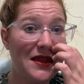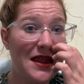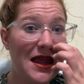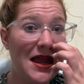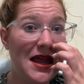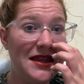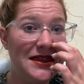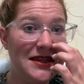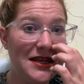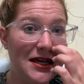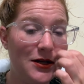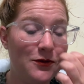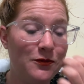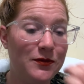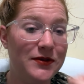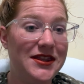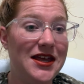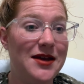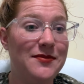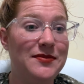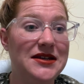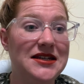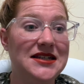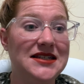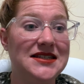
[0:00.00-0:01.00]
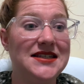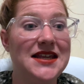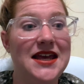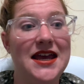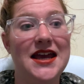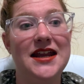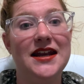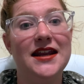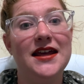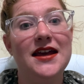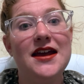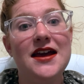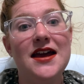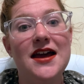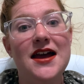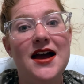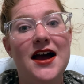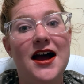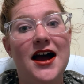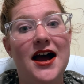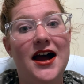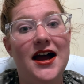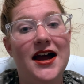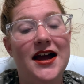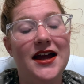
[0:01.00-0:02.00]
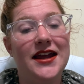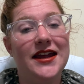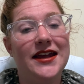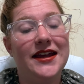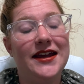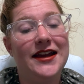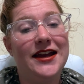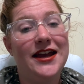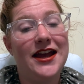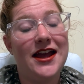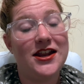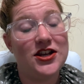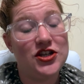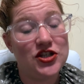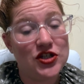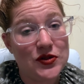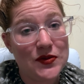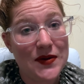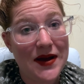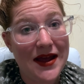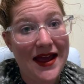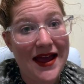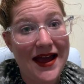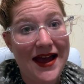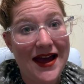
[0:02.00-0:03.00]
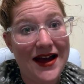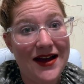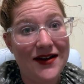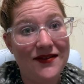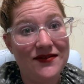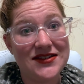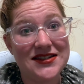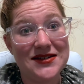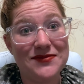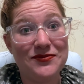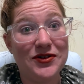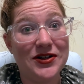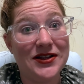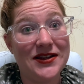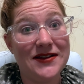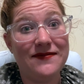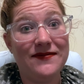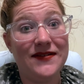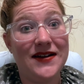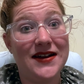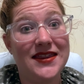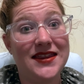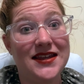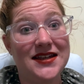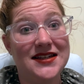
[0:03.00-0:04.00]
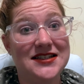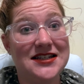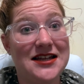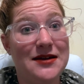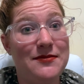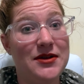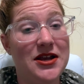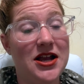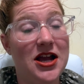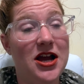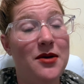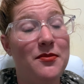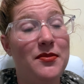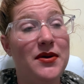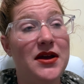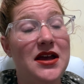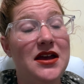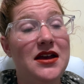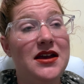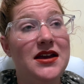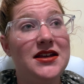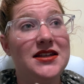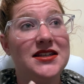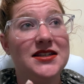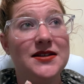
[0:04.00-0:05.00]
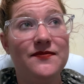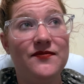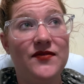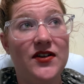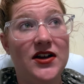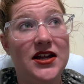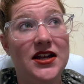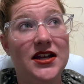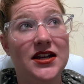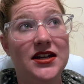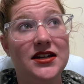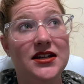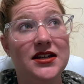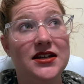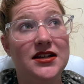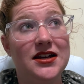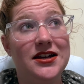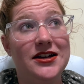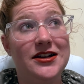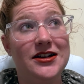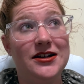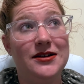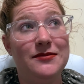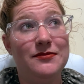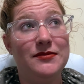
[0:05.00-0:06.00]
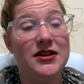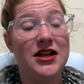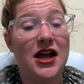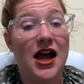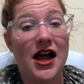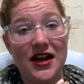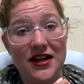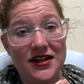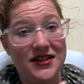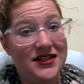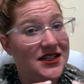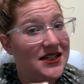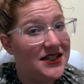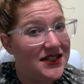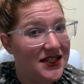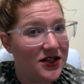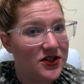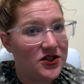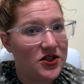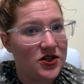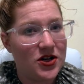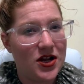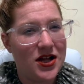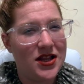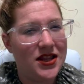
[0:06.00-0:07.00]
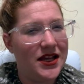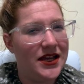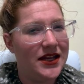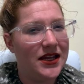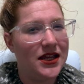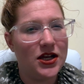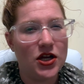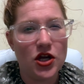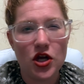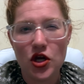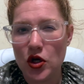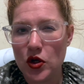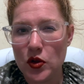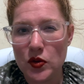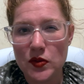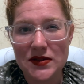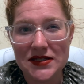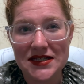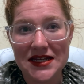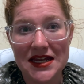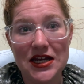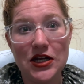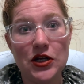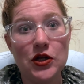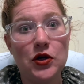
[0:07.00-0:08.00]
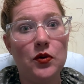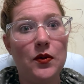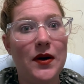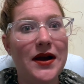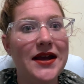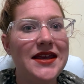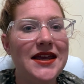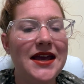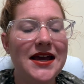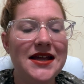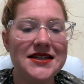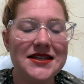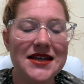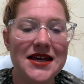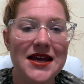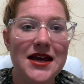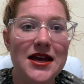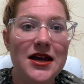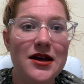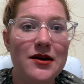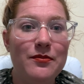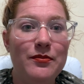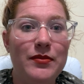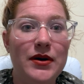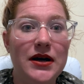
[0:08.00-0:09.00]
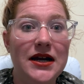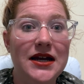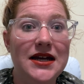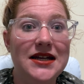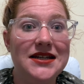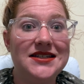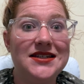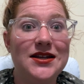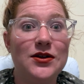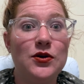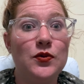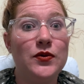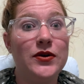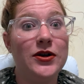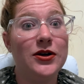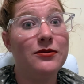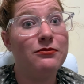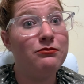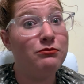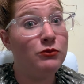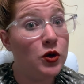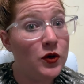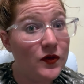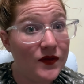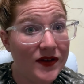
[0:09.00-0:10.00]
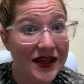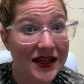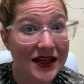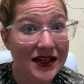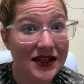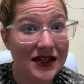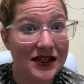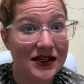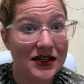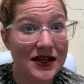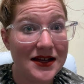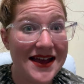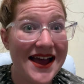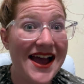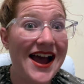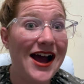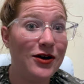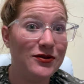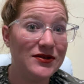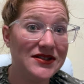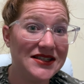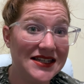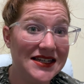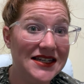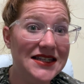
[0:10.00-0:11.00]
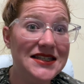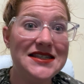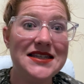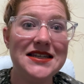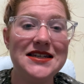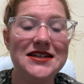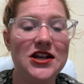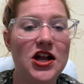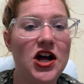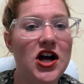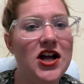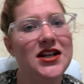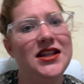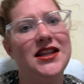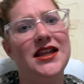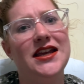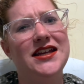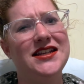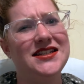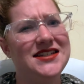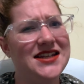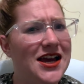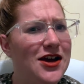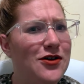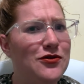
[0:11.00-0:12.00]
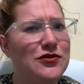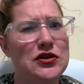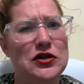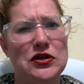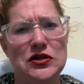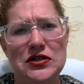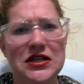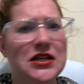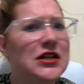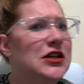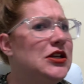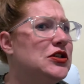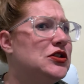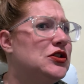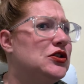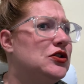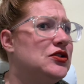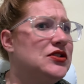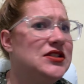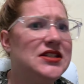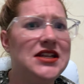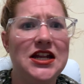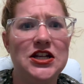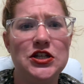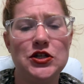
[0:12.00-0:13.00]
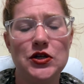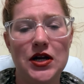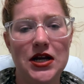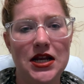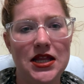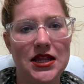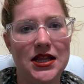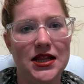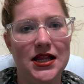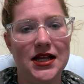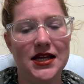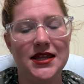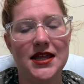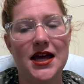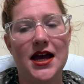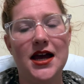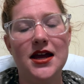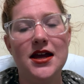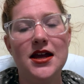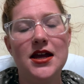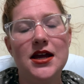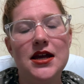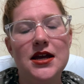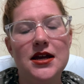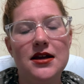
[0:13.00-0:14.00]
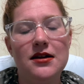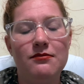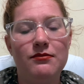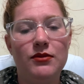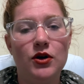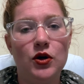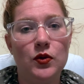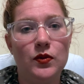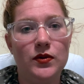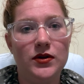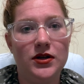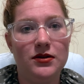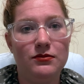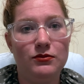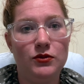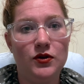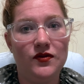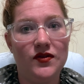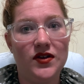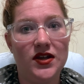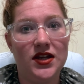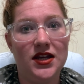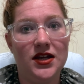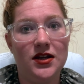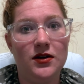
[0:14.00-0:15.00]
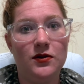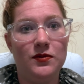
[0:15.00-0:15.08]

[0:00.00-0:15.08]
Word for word: And then with that being said, I do have some really fun things coming up, some fun um, details are not like honed in quite yet, but we are moving houses, not like towns or cities or states or anything like that. But we are moving